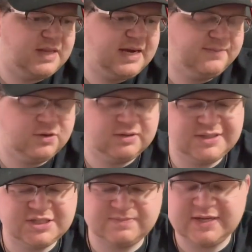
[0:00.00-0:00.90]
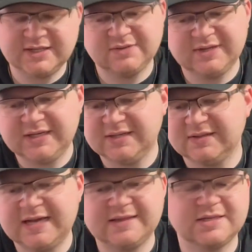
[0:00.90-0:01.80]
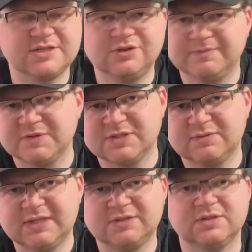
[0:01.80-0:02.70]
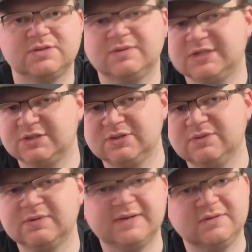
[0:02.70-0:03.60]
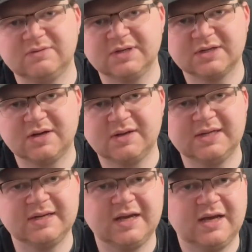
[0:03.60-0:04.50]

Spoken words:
I'm already speculating that the Super Switch or Switch 2, whatever you want to call it,